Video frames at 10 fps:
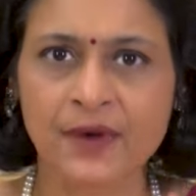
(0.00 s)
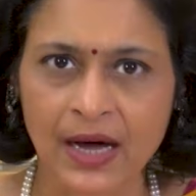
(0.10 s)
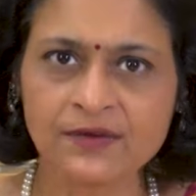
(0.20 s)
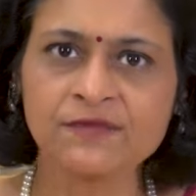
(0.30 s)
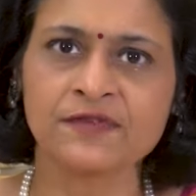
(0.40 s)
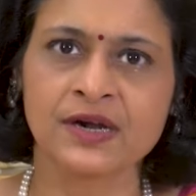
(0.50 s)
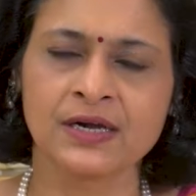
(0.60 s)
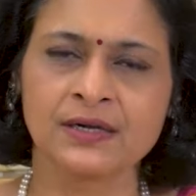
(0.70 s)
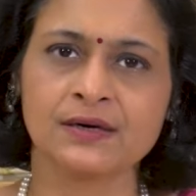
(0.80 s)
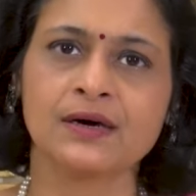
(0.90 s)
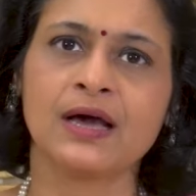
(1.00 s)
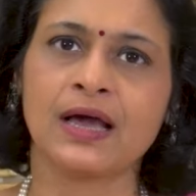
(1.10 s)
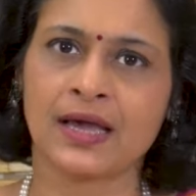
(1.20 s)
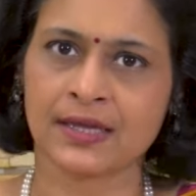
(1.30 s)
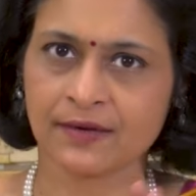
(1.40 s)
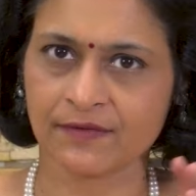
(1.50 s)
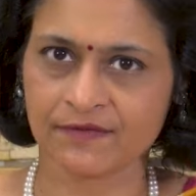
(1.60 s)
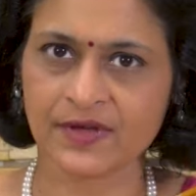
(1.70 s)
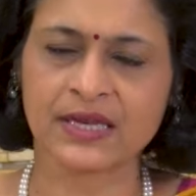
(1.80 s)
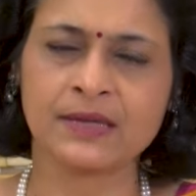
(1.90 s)
unfrilled and
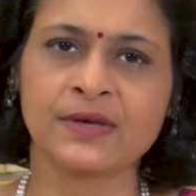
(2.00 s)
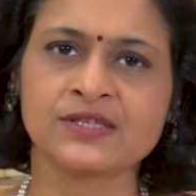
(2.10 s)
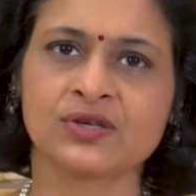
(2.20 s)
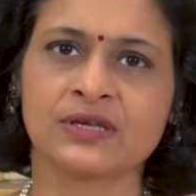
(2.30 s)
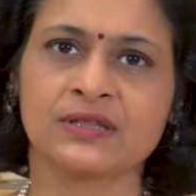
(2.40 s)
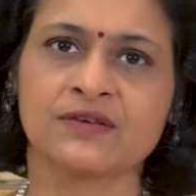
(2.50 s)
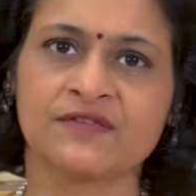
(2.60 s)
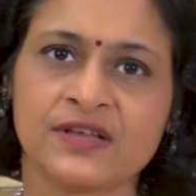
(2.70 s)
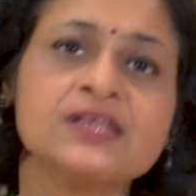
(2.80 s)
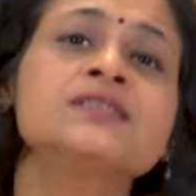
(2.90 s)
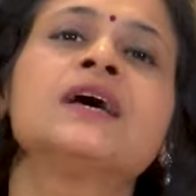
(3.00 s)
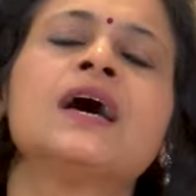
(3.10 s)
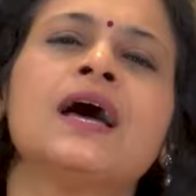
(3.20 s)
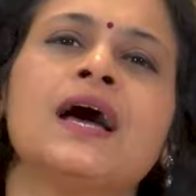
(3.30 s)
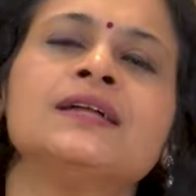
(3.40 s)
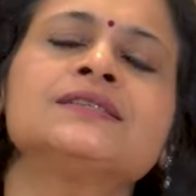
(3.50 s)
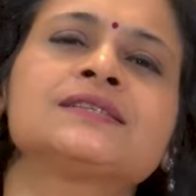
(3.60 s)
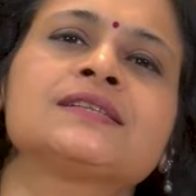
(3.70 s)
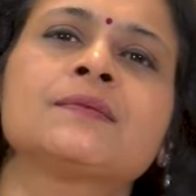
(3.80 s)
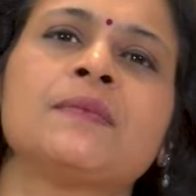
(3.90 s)
very much in the face and
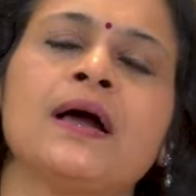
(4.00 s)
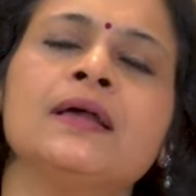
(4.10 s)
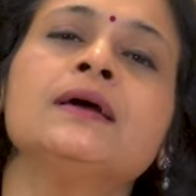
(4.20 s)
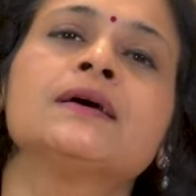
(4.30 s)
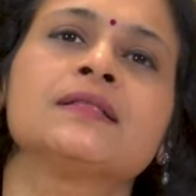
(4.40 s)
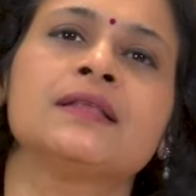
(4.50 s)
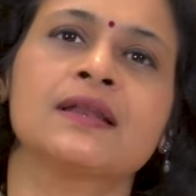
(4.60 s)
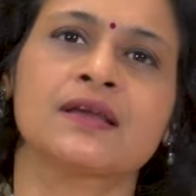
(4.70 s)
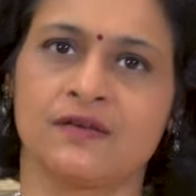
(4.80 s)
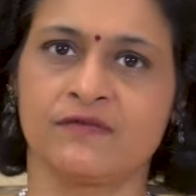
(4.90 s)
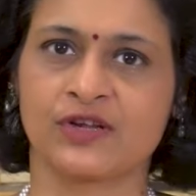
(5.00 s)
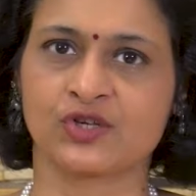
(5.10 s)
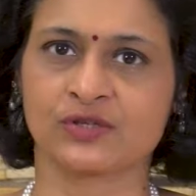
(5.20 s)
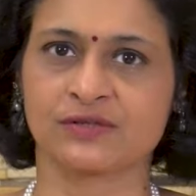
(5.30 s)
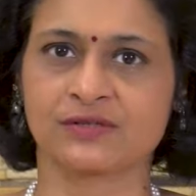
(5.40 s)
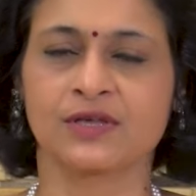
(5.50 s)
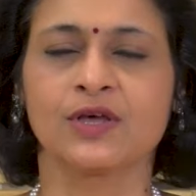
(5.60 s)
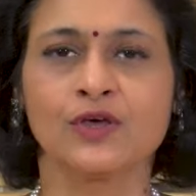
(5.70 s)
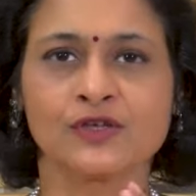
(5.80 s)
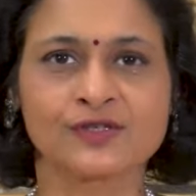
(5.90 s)
stick by their convictions.
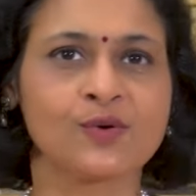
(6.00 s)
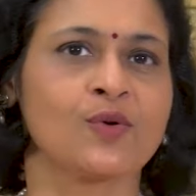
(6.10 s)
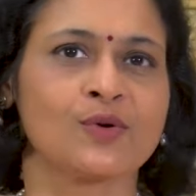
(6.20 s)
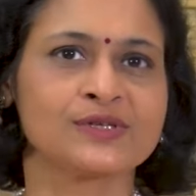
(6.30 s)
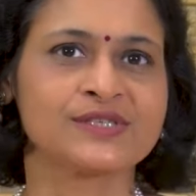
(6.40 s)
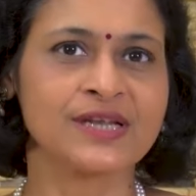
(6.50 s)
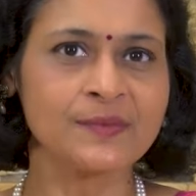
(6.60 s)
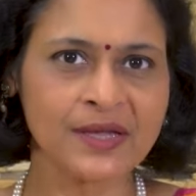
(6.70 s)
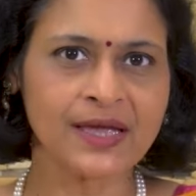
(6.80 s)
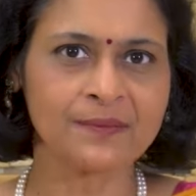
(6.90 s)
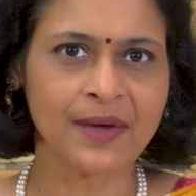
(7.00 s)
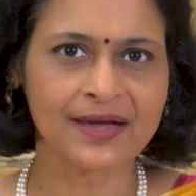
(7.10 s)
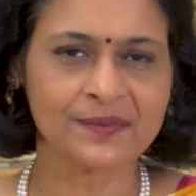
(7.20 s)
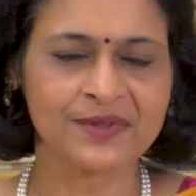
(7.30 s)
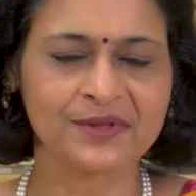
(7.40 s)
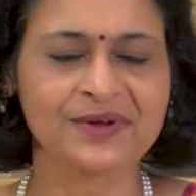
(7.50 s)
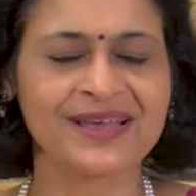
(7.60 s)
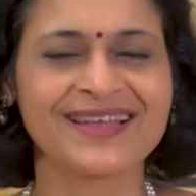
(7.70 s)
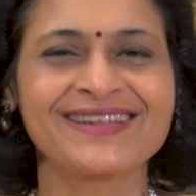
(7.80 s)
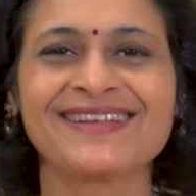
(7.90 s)
So, till we get back with you
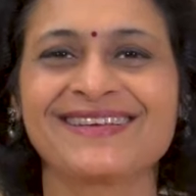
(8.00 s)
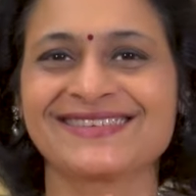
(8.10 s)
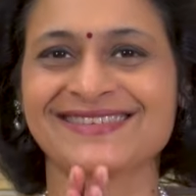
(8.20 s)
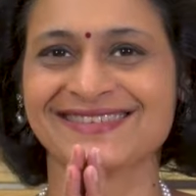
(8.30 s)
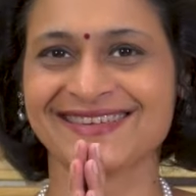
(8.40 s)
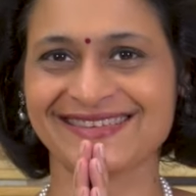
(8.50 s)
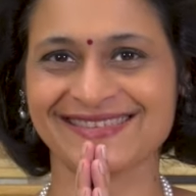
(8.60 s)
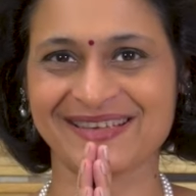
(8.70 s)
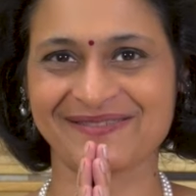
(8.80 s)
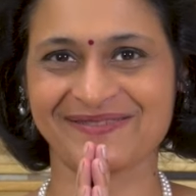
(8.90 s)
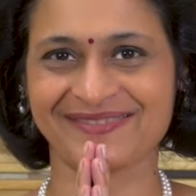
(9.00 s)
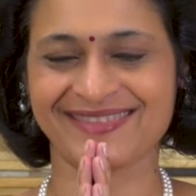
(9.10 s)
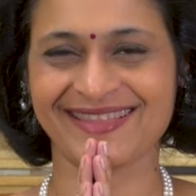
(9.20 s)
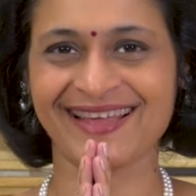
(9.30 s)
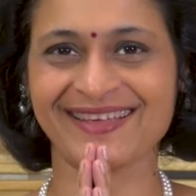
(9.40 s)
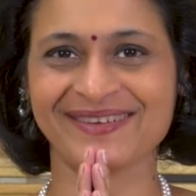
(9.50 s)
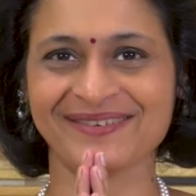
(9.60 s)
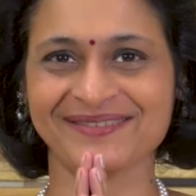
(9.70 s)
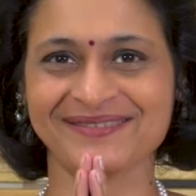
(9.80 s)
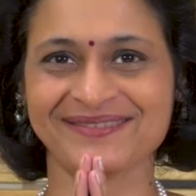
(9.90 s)
again, stay safe. Thank you.